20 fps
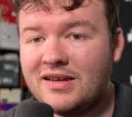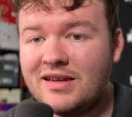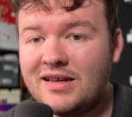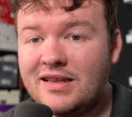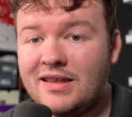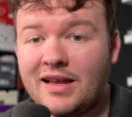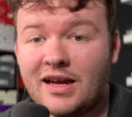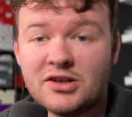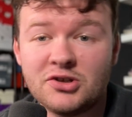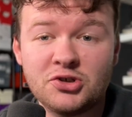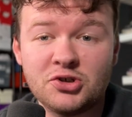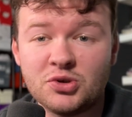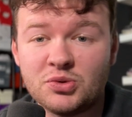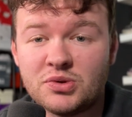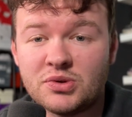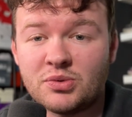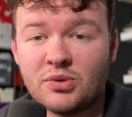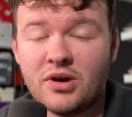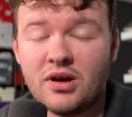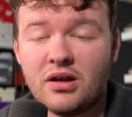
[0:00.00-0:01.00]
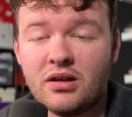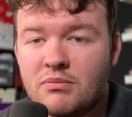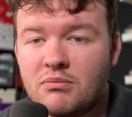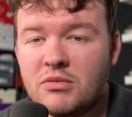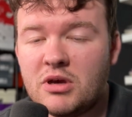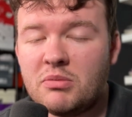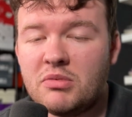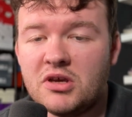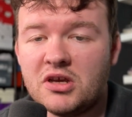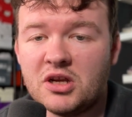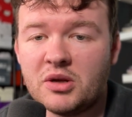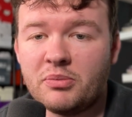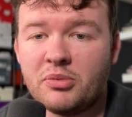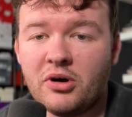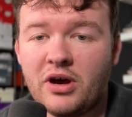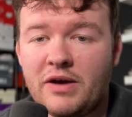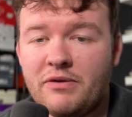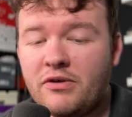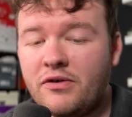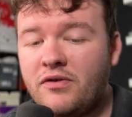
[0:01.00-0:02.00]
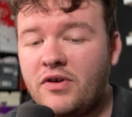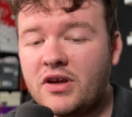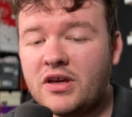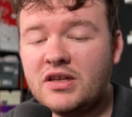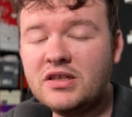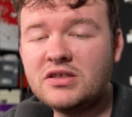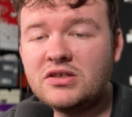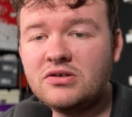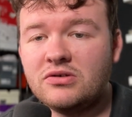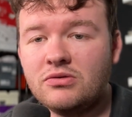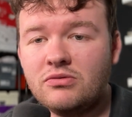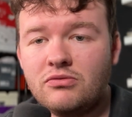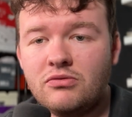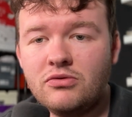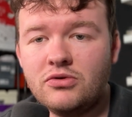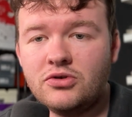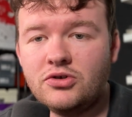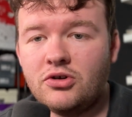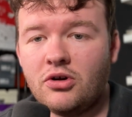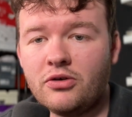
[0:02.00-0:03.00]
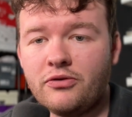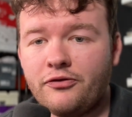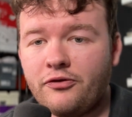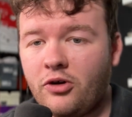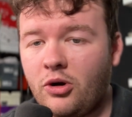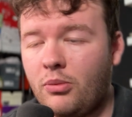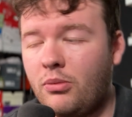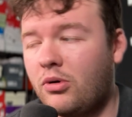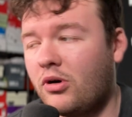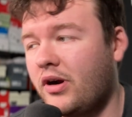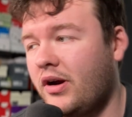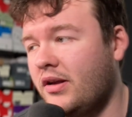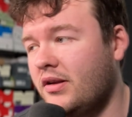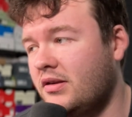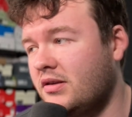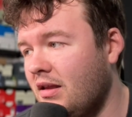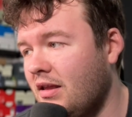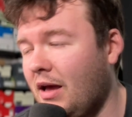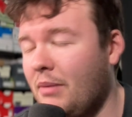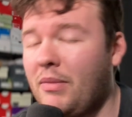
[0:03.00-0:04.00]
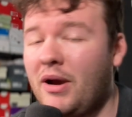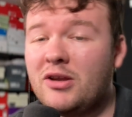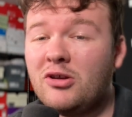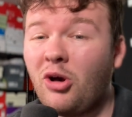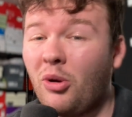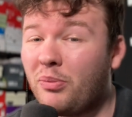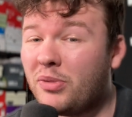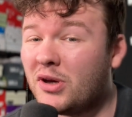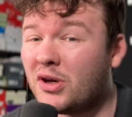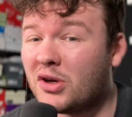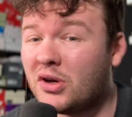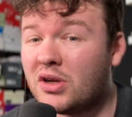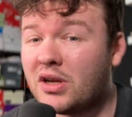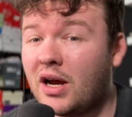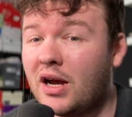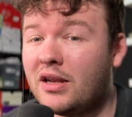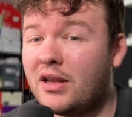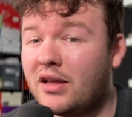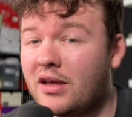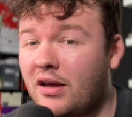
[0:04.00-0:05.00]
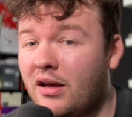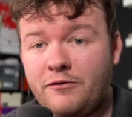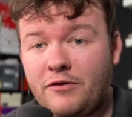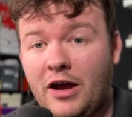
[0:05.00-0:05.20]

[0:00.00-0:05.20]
in that shoe as well. Maybe you're going to put everything into Jordan 4 Breds. That might not be a good idea.